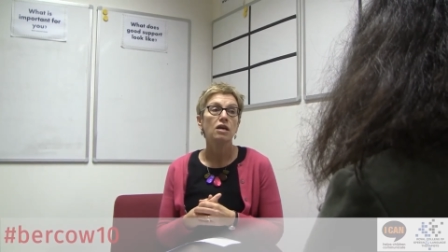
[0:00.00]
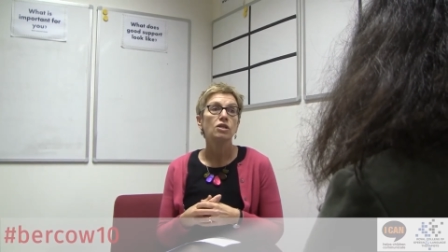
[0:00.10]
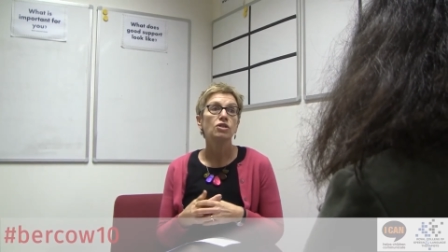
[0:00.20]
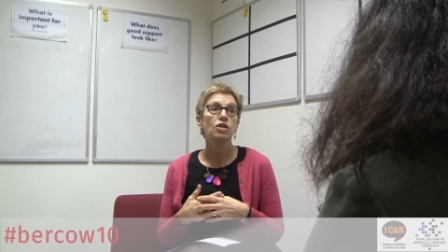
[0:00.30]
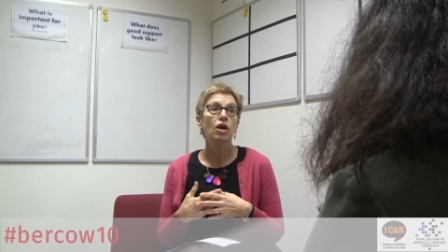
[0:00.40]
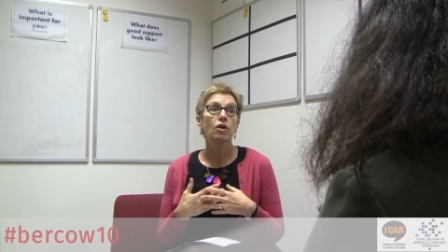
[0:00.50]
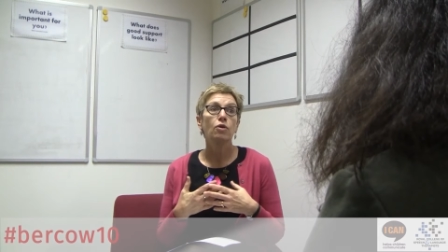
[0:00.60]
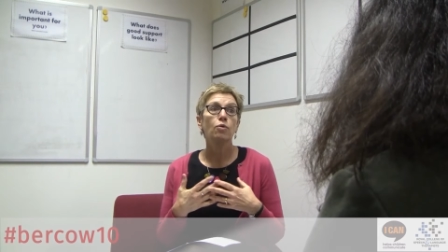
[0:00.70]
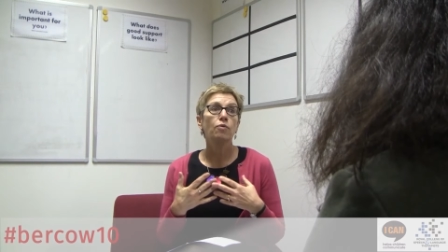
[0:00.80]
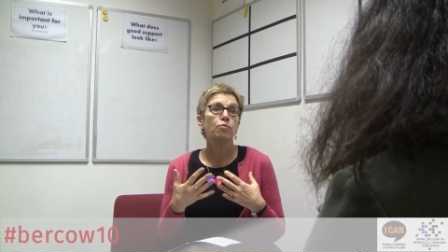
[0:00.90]

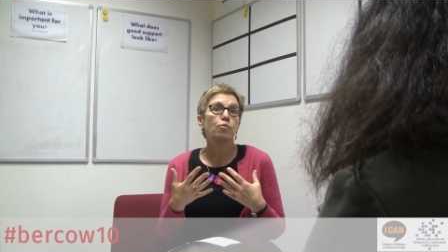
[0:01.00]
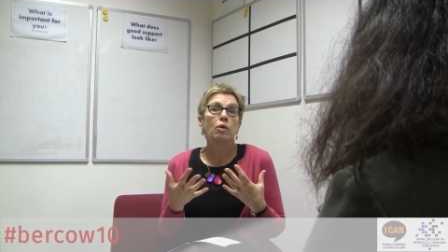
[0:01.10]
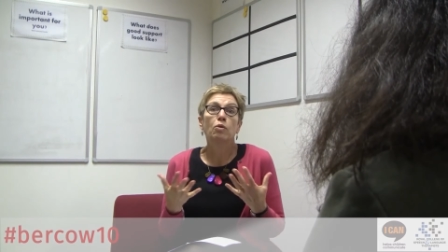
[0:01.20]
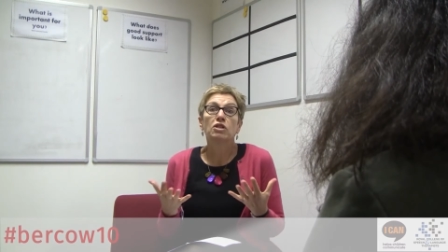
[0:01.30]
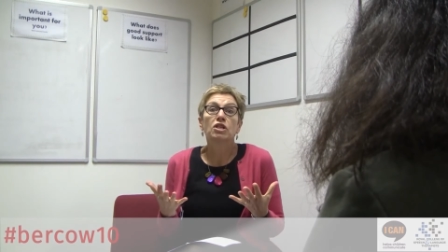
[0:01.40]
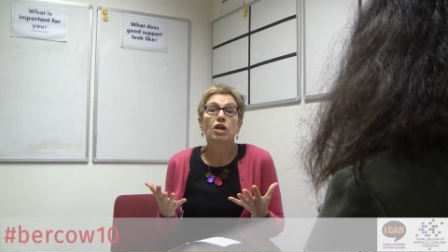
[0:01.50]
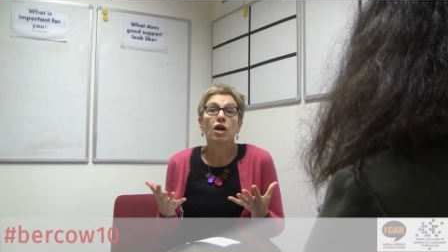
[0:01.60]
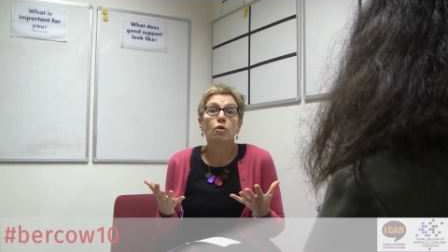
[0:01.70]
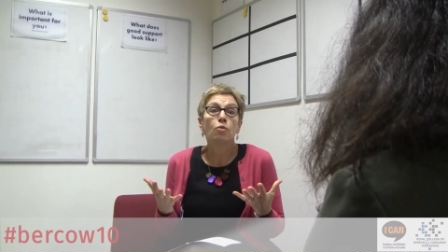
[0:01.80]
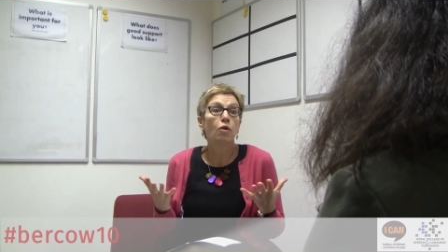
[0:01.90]
So we want to
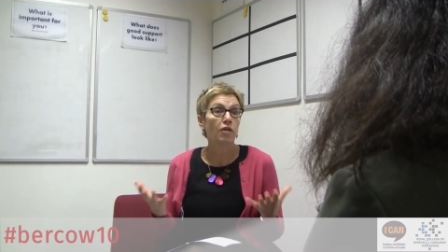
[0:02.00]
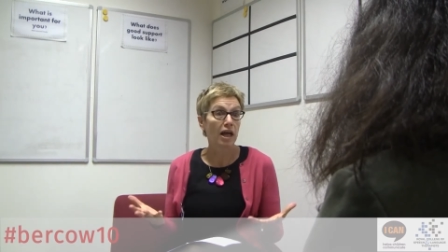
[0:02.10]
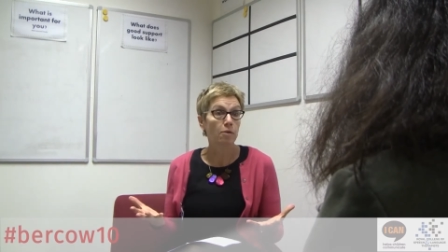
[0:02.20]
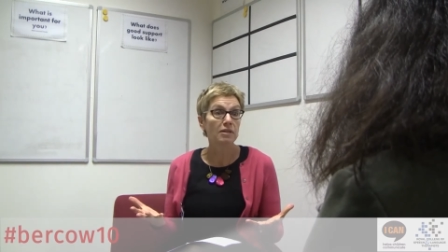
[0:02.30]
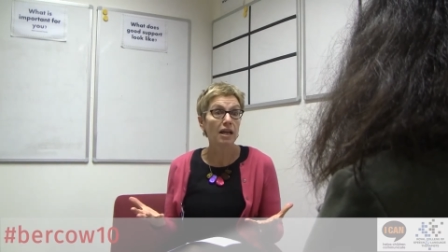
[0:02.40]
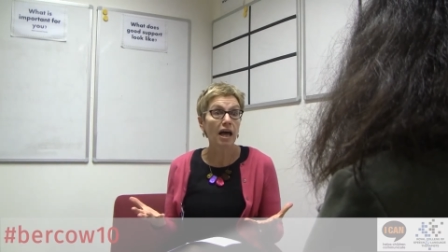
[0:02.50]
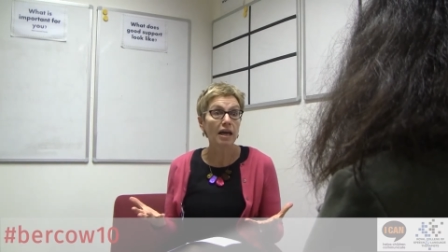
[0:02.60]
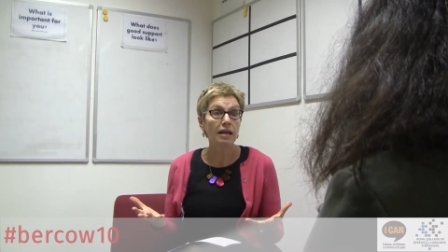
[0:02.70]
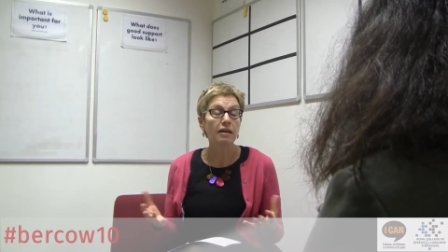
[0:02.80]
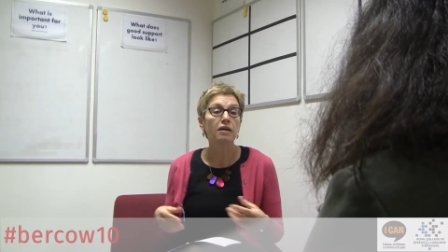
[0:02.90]
know what the help's
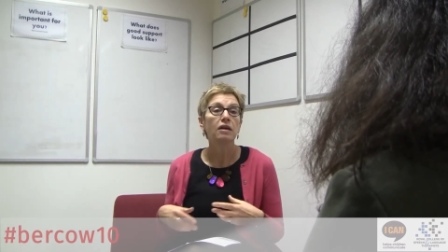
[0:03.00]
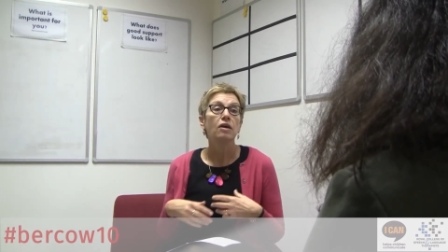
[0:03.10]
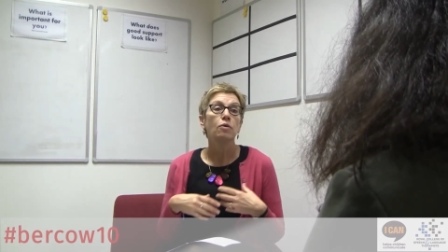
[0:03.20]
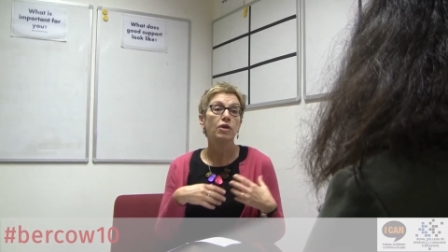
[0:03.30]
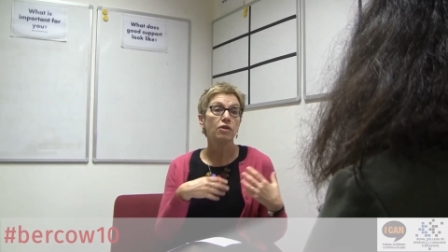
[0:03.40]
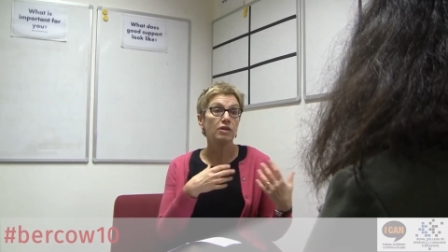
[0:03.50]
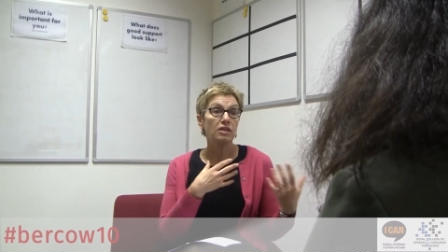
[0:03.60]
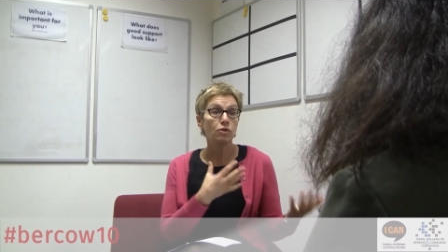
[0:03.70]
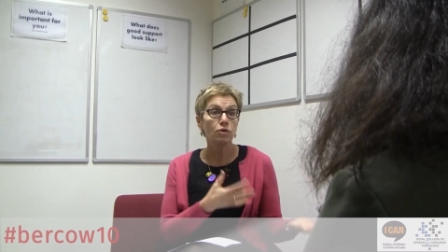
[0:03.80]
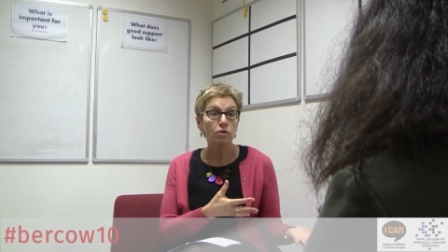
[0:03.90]
like, whether
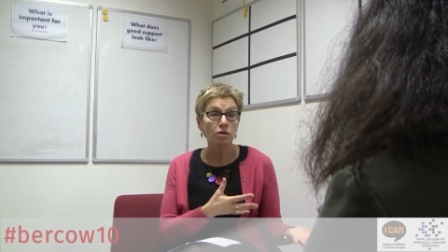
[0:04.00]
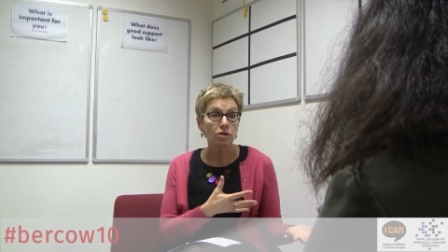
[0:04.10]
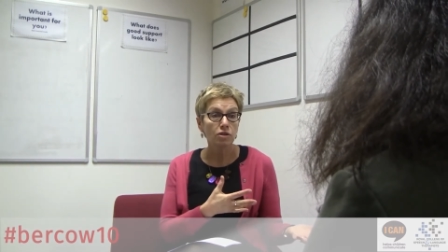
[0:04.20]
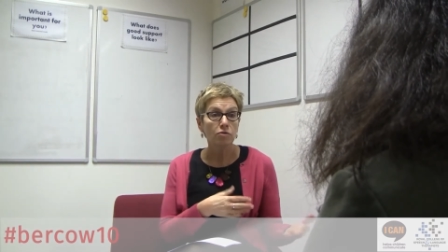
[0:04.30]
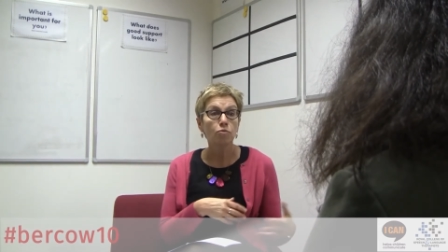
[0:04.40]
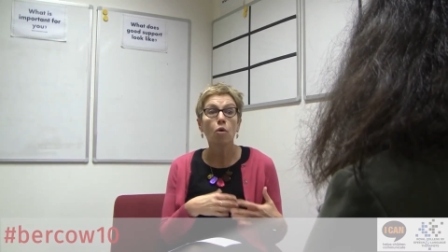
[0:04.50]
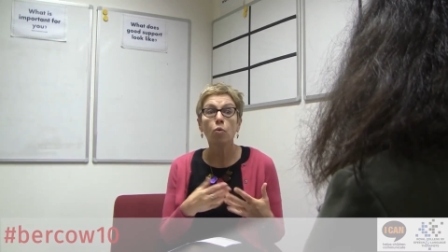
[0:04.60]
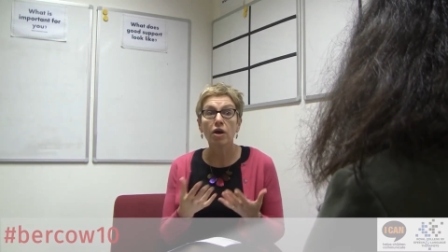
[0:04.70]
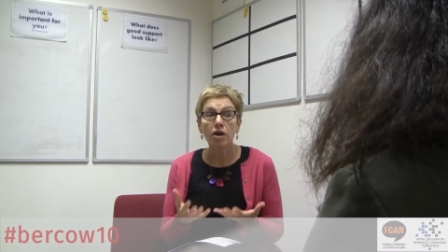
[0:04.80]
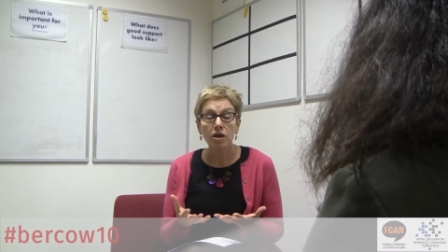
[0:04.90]
it's good, what
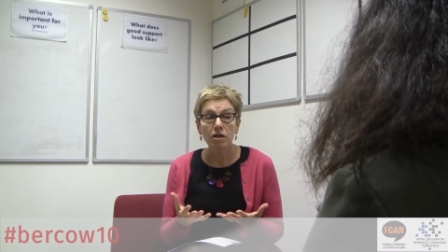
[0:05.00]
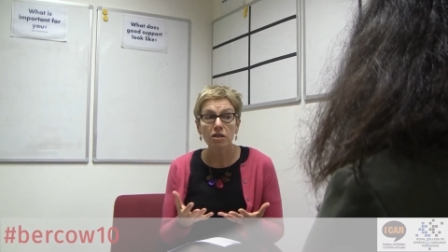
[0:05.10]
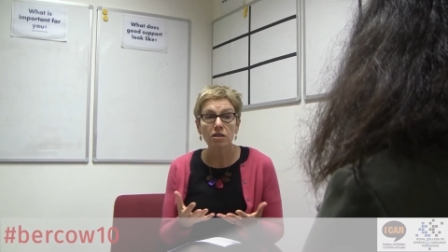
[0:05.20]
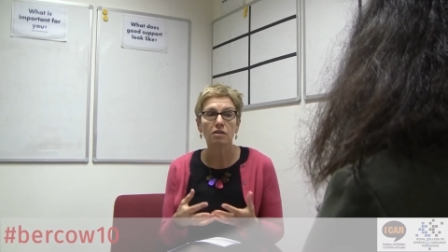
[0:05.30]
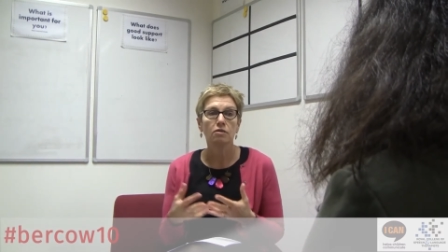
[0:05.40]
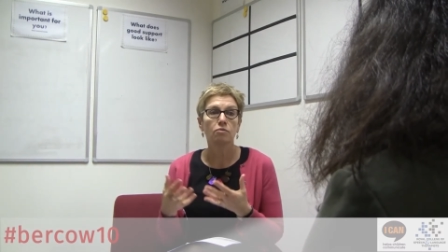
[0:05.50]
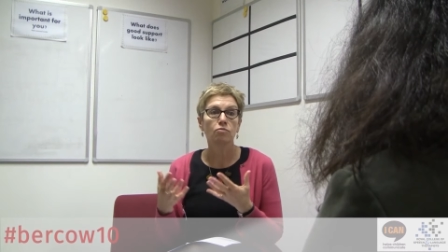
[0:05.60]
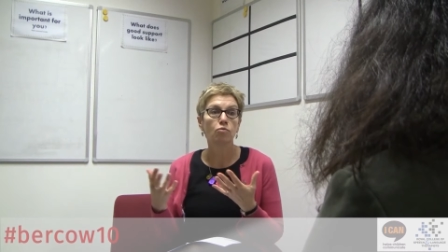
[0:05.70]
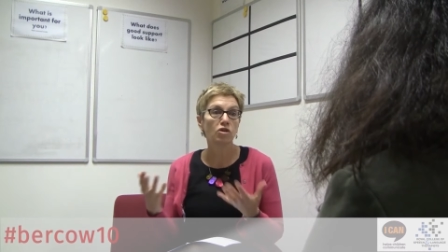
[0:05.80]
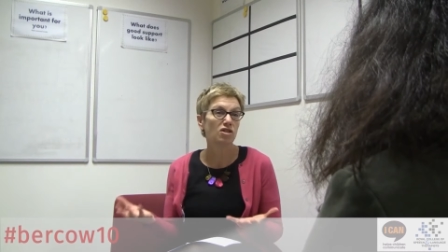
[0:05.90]
works,
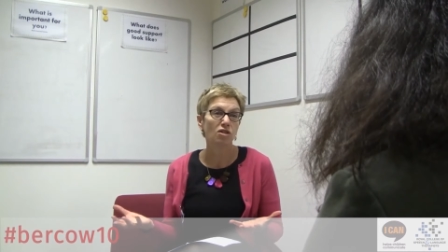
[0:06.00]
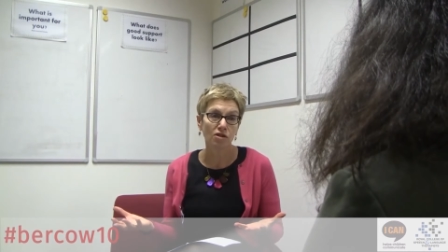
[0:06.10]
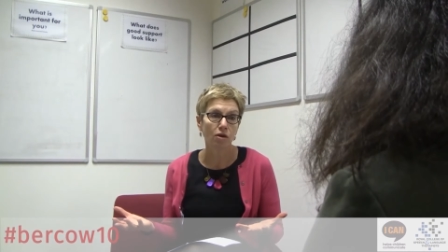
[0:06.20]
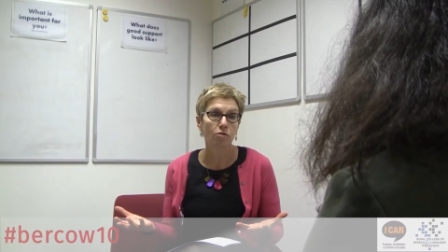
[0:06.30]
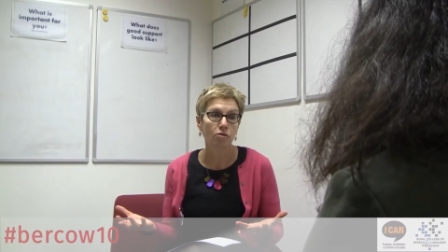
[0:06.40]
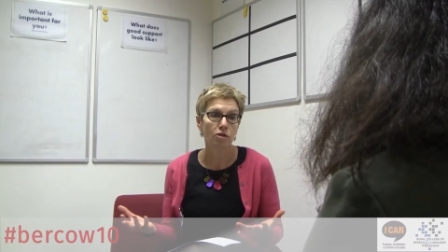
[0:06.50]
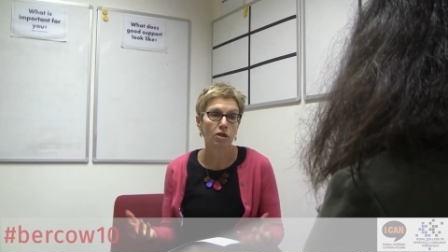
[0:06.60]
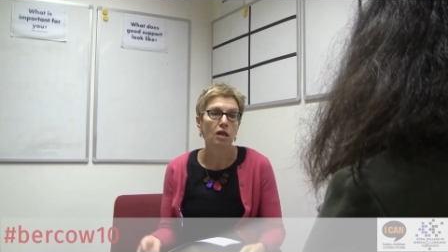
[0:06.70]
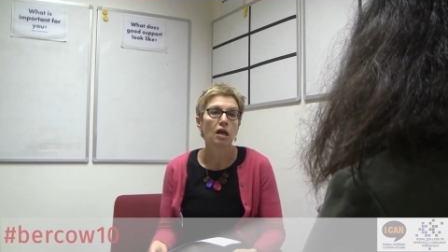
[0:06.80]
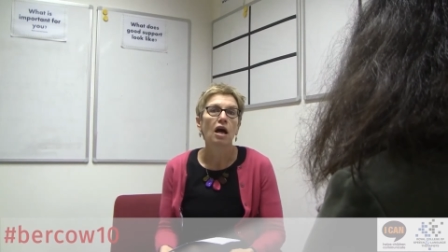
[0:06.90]
what's not so good.
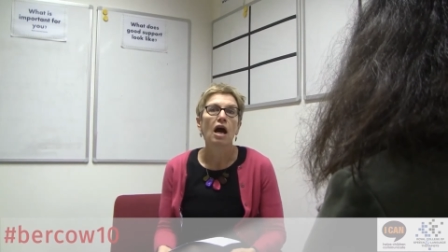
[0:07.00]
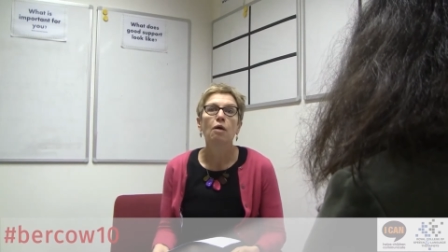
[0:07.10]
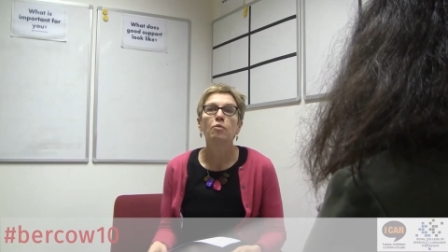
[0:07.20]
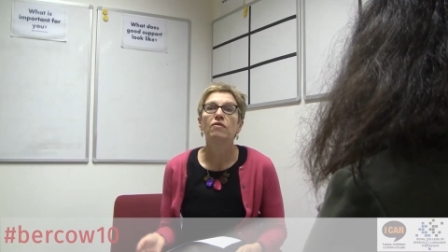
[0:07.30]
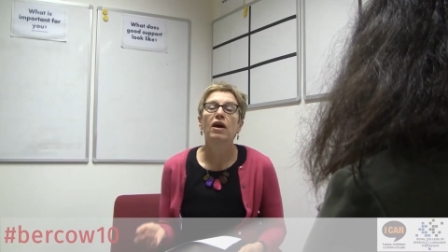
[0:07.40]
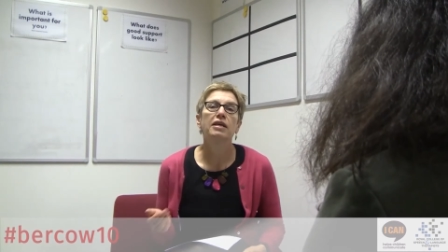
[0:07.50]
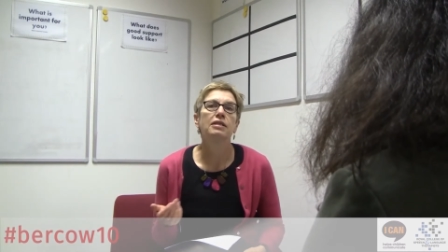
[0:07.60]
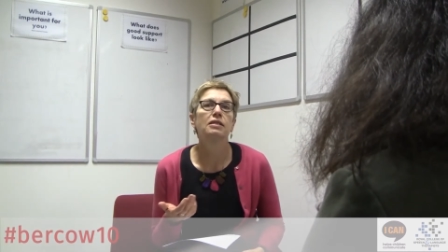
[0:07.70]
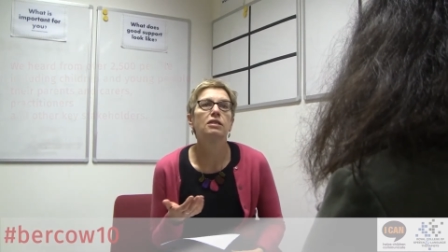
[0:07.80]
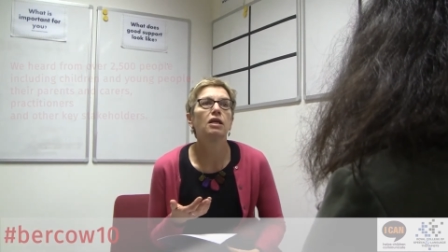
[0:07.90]
And we've
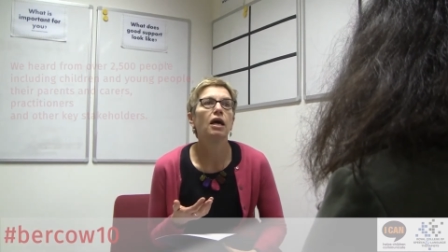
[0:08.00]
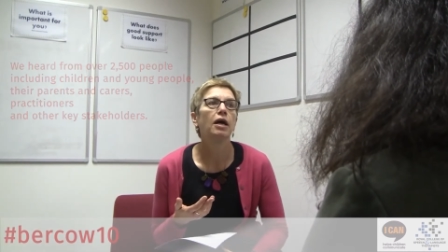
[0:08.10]
asked